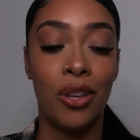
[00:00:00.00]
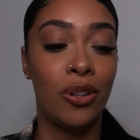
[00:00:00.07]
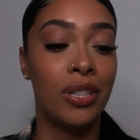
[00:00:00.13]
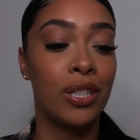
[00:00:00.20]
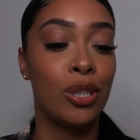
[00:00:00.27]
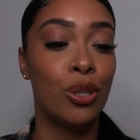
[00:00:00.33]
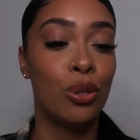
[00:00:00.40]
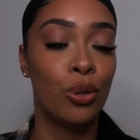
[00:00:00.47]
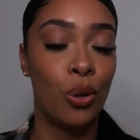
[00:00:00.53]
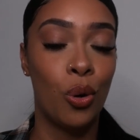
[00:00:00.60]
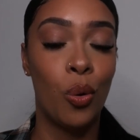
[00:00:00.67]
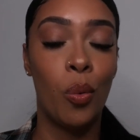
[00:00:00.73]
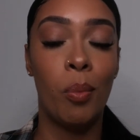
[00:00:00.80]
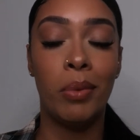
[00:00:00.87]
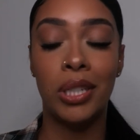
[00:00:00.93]
is so
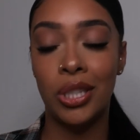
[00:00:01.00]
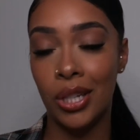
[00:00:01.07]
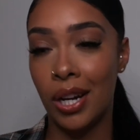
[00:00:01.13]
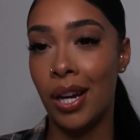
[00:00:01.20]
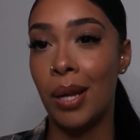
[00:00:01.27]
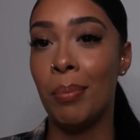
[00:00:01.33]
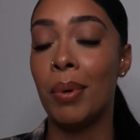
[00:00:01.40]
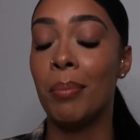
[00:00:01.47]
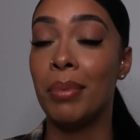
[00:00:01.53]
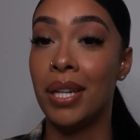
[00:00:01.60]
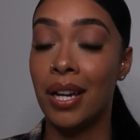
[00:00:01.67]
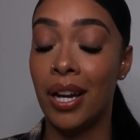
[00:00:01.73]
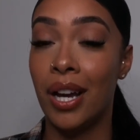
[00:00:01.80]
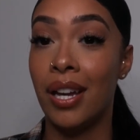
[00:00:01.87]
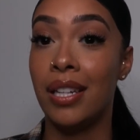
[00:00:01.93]
much hype
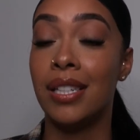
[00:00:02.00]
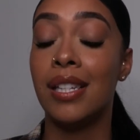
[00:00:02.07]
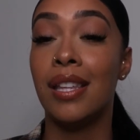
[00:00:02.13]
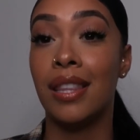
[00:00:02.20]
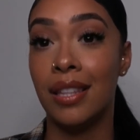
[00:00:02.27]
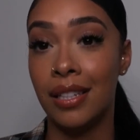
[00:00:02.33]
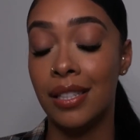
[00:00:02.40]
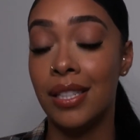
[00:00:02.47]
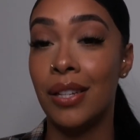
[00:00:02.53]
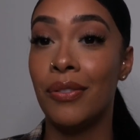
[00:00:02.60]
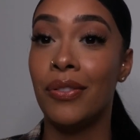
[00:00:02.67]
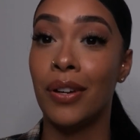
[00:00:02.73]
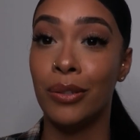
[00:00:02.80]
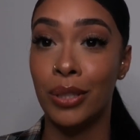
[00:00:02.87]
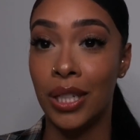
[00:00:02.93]
behind this
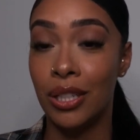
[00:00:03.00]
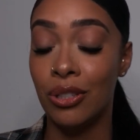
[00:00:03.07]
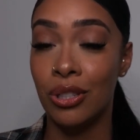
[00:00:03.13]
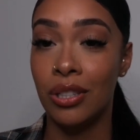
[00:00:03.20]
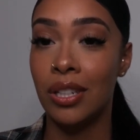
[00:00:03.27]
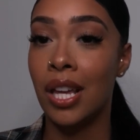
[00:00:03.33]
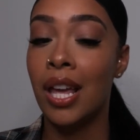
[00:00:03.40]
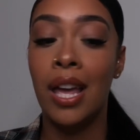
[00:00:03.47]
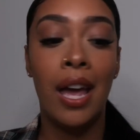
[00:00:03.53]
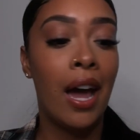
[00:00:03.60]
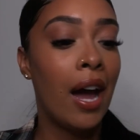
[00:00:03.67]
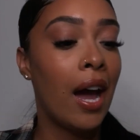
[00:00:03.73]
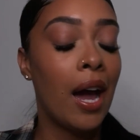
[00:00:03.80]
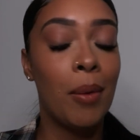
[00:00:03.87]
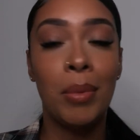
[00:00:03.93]
foundation.
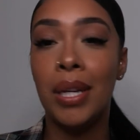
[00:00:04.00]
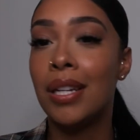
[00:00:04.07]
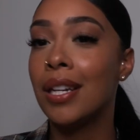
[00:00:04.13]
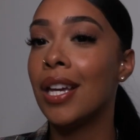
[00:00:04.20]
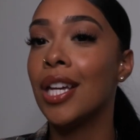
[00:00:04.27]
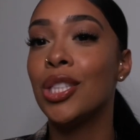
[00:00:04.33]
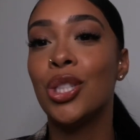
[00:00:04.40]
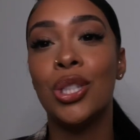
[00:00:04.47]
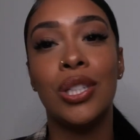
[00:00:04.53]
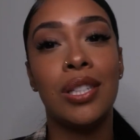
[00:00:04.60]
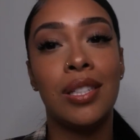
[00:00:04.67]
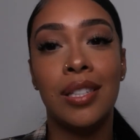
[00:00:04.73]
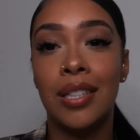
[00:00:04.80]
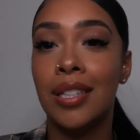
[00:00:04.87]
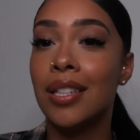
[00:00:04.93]
I mean, it
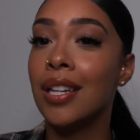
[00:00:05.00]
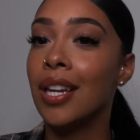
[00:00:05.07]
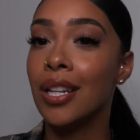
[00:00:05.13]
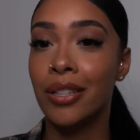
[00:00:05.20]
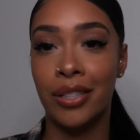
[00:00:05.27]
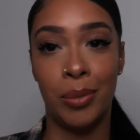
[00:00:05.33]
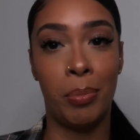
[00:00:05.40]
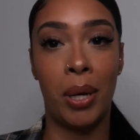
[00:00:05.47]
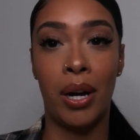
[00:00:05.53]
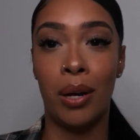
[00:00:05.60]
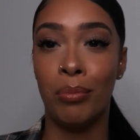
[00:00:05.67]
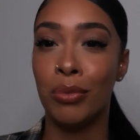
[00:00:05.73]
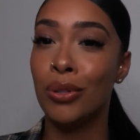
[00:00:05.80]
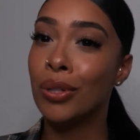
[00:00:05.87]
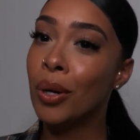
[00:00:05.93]
looks bomb.
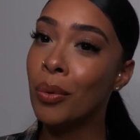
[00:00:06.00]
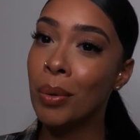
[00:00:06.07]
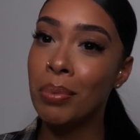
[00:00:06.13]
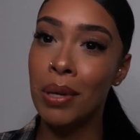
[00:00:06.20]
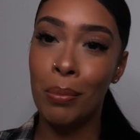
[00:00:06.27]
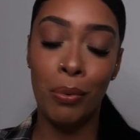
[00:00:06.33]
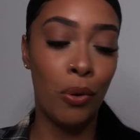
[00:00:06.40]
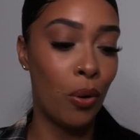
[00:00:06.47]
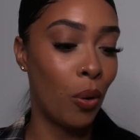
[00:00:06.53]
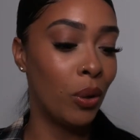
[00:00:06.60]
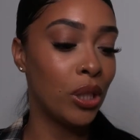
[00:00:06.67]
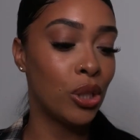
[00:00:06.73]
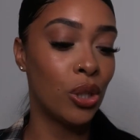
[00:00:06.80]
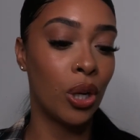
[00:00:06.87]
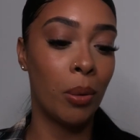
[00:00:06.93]
You know when people always
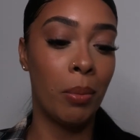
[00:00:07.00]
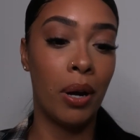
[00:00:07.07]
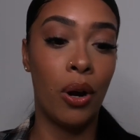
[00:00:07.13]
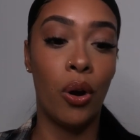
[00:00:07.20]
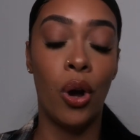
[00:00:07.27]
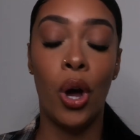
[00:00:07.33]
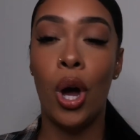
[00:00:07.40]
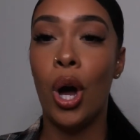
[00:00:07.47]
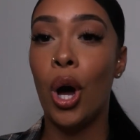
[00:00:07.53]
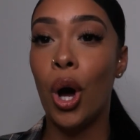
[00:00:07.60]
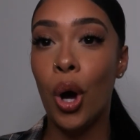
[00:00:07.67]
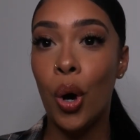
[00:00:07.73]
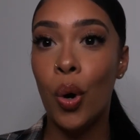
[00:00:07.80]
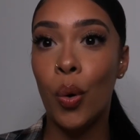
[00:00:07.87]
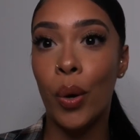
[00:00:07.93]
talk about,
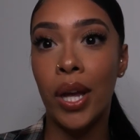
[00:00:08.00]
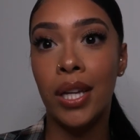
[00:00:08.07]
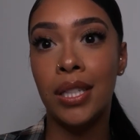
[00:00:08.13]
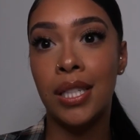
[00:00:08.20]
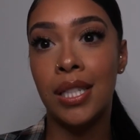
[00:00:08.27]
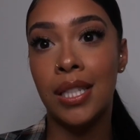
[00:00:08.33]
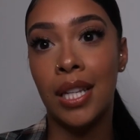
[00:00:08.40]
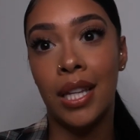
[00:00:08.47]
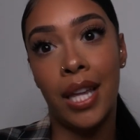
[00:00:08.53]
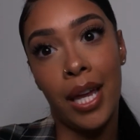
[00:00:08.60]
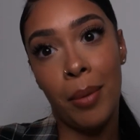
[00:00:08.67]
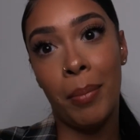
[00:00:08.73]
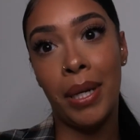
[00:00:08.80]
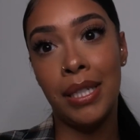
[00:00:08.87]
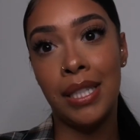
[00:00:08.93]
oh, it's like
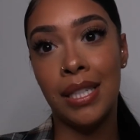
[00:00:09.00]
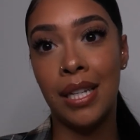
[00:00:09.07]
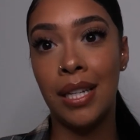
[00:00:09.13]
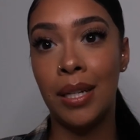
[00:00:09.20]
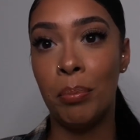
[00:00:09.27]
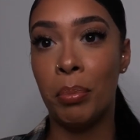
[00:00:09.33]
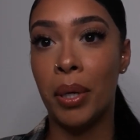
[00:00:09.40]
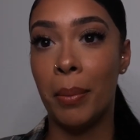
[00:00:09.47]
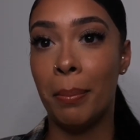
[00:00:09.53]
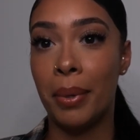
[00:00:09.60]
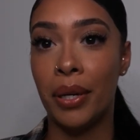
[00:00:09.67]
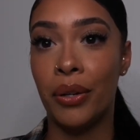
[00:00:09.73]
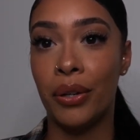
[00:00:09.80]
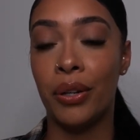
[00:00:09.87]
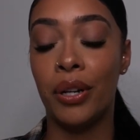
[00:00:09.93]
my skin but
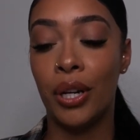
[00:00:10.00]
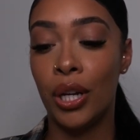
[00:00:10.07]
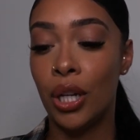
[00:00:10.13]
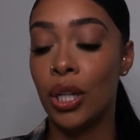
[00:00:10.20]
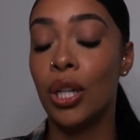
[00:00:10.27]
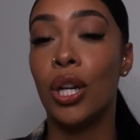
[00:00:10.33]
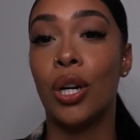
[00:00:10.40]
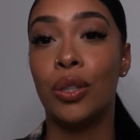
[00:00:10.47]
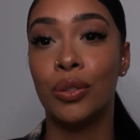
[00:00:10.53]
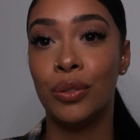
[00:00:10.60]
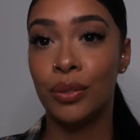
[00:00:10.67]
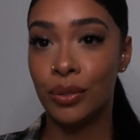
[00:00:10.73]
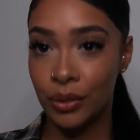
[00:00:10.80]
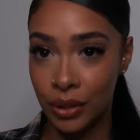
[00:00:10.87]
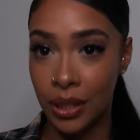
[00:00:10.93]
better. No,
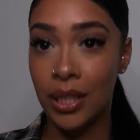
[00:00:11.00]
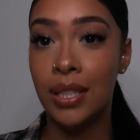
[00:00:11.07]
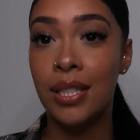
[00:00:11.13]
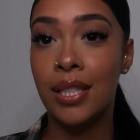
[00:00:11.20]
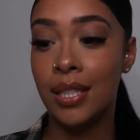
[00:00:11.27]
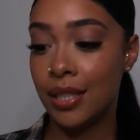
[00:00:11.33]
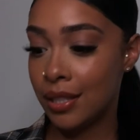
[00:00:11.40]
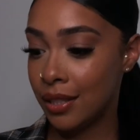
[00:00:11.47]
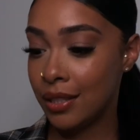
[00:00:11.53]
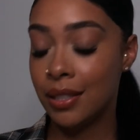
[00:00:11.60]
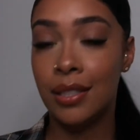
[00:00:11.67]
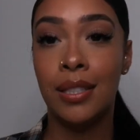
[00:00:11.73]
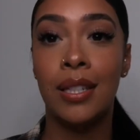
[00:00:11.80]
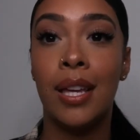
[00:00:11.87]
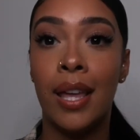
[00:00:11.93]
this
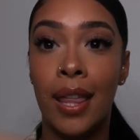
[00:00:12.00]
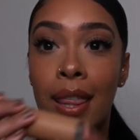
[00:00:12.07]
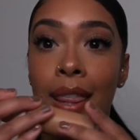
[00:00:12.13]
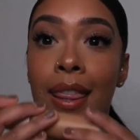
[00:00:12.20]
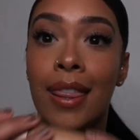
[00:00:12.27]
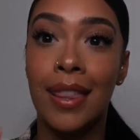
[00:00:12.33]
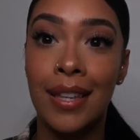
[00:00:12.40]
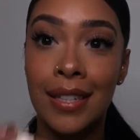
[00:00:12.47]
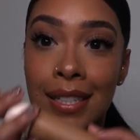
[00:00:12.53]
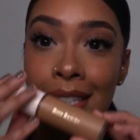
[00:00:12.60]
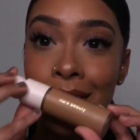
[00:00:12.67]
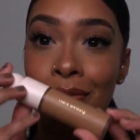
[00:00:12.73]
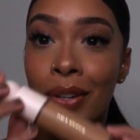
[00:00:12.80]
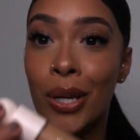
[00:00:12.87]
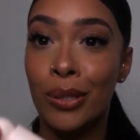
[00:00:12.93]

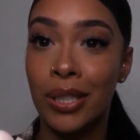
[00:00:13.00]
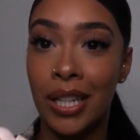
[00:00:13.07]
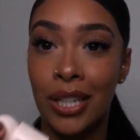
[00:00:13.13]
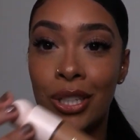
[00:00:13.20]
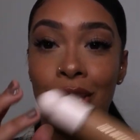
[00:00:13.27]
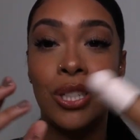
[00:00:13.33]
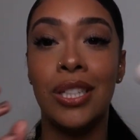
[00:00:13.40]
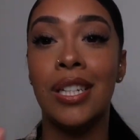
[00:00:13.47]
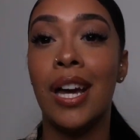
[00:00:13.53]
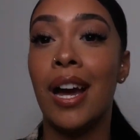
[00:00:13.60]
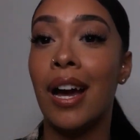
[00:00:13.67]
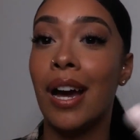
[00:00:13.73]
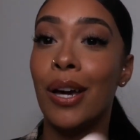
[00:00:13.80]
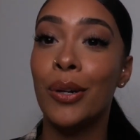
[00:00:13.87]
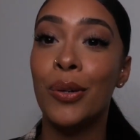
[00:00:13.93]
foundation,
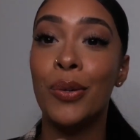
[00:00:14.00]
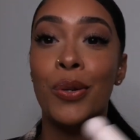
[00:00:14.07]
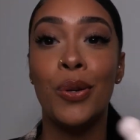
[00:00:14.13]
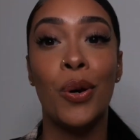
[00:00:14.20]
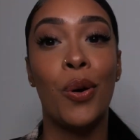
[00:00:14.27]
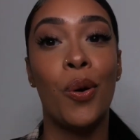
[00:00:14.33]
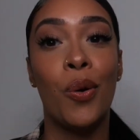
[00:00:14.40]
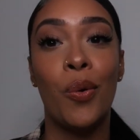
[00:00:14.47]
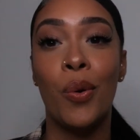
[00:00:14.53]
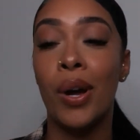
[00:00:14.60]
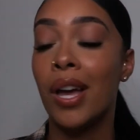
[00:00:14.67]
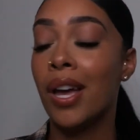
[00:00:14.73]
I don't know